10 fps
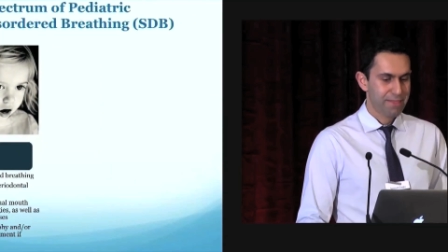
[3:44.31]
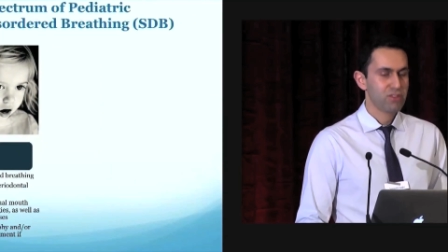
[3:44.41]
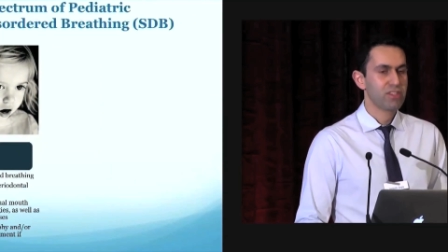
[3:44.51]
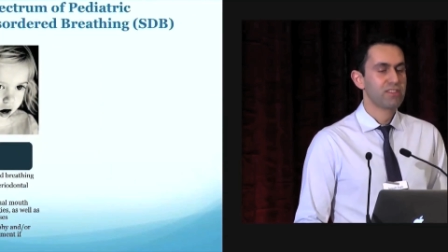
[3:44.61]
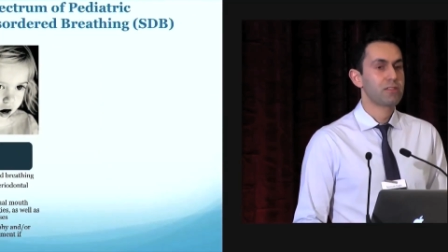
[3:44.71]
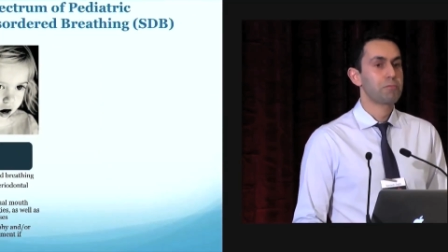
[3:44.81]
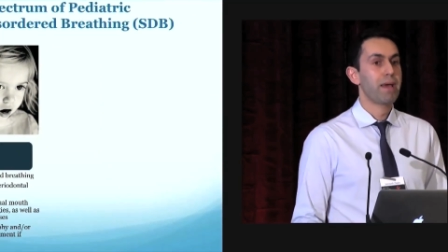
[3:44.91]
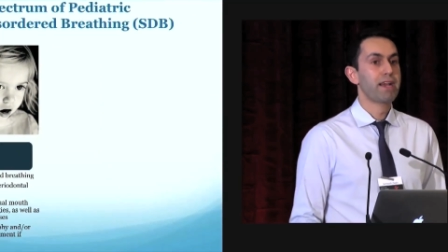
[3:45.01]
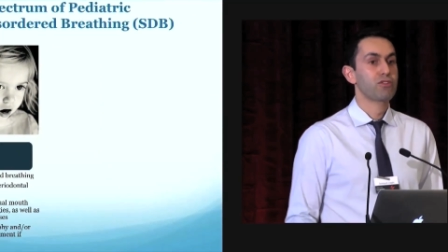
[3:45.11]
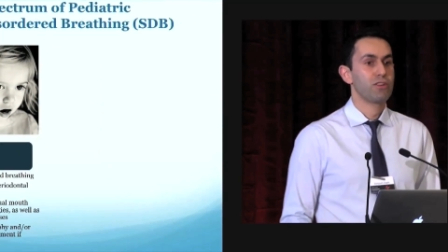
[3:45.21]
there's a
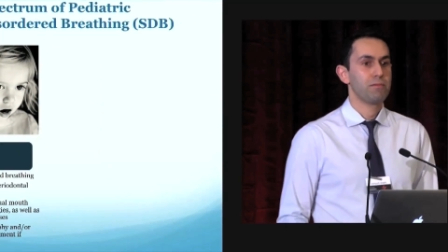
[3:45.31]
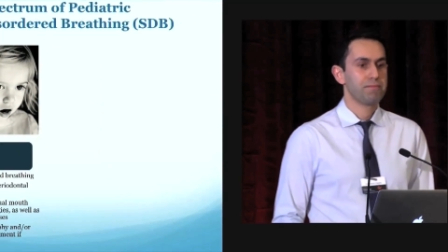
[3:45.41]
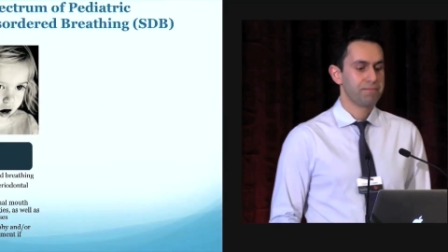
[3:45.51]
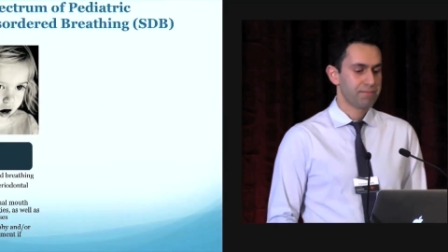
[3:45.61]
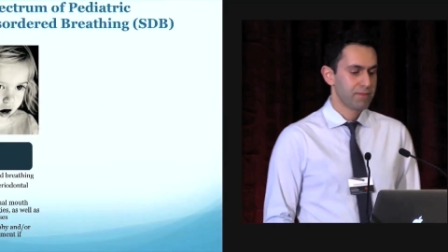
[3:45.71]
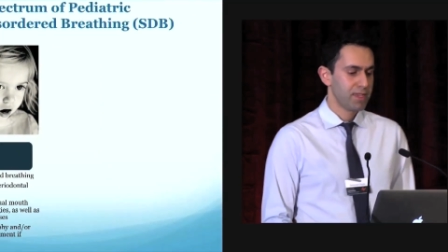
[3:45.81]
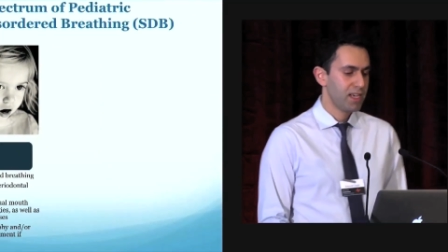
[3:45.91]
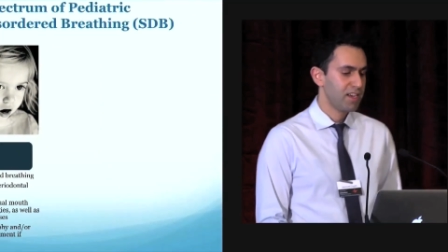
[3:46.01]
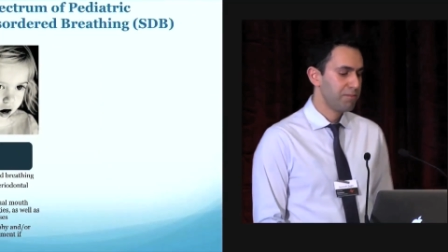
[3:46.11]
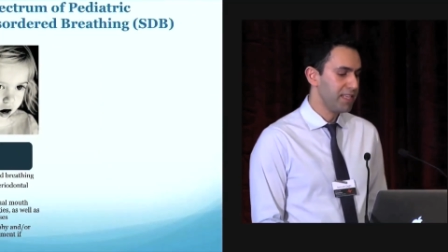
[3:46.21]
spectrum
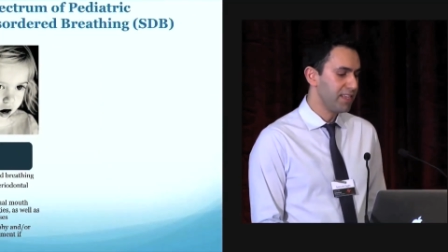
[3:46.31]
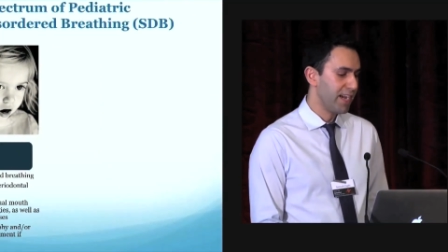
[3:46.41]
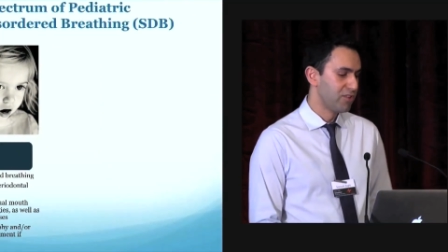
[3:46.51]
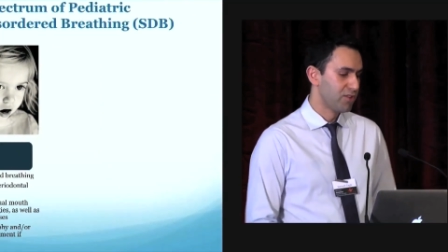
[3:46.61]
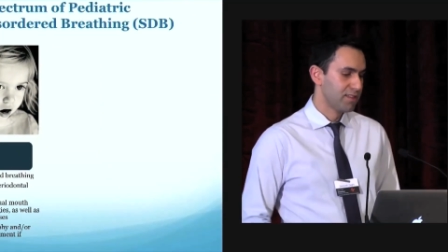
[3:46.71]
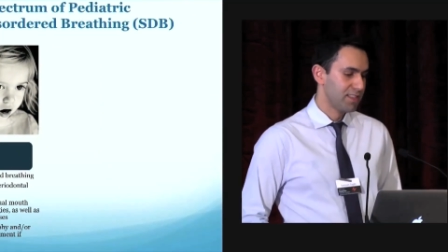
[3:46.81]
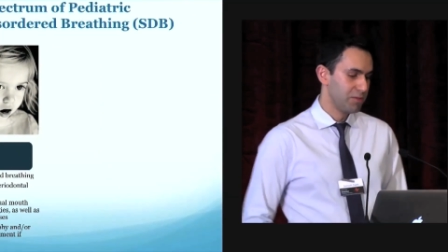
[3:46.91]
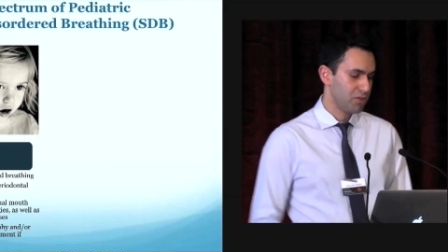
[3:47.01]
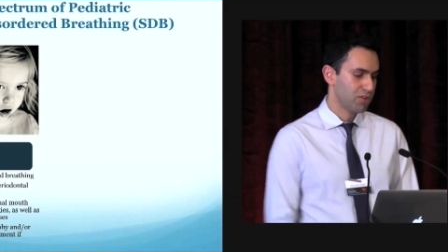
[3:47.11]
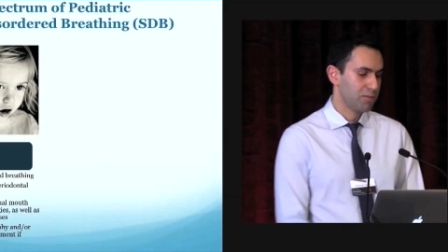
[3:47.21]
of pediatric sleep
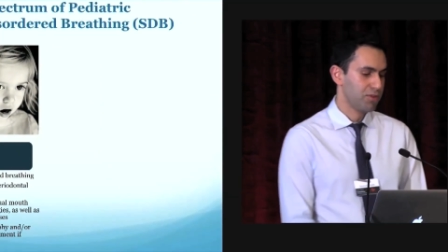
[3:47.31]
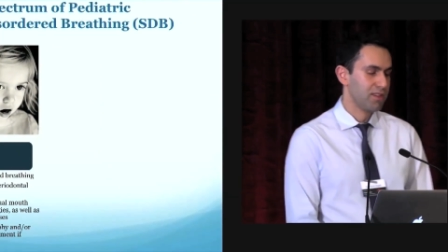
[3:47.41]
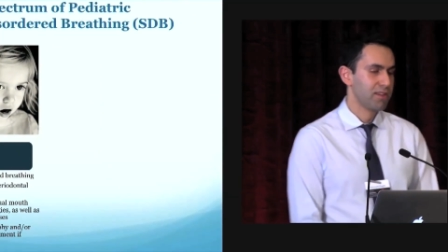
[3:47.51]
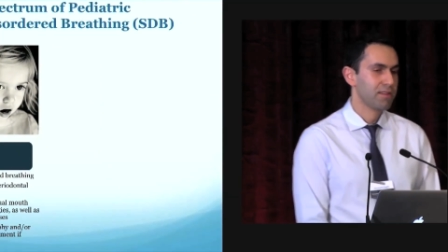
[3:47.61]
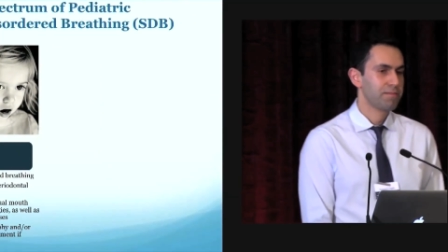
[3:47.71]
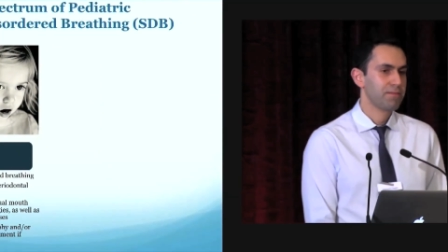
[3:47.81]
disorder breathing.